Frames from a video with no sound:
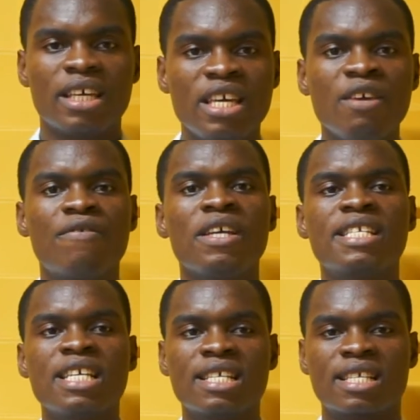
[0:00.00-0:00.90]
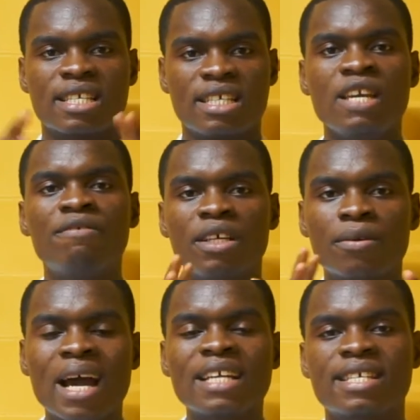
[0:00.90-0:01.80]
if the
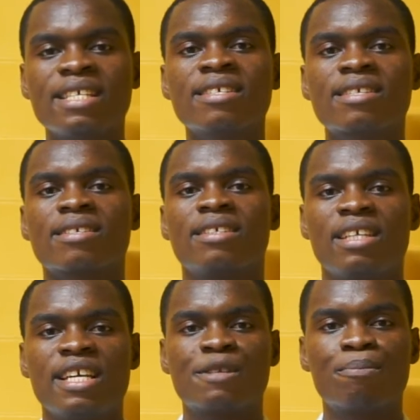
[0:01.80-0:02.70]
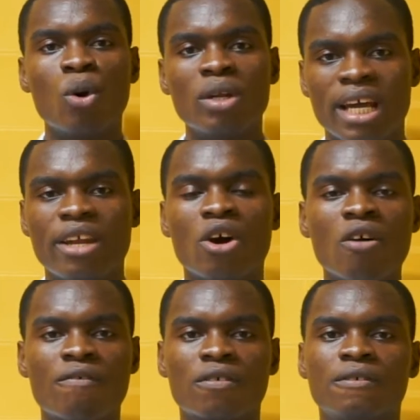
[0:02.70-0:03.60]
writings is bold
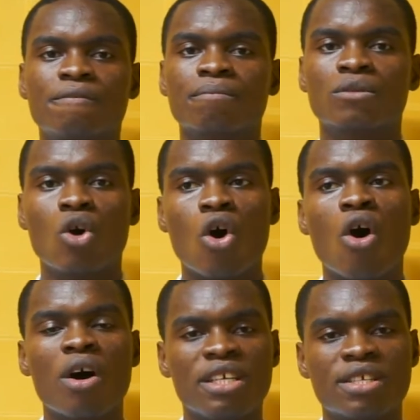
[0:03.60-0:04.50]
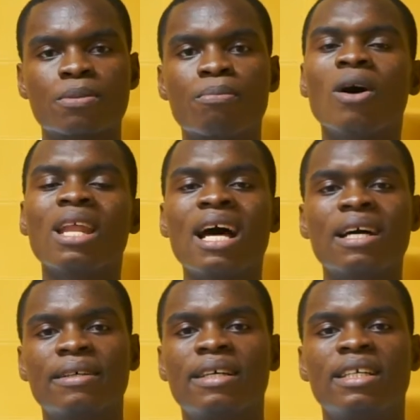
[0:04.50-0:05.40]
enough or is
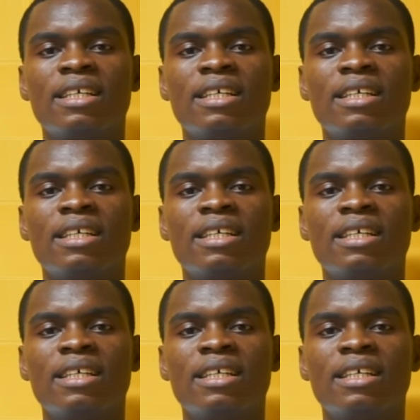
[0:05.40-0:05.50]
smaller.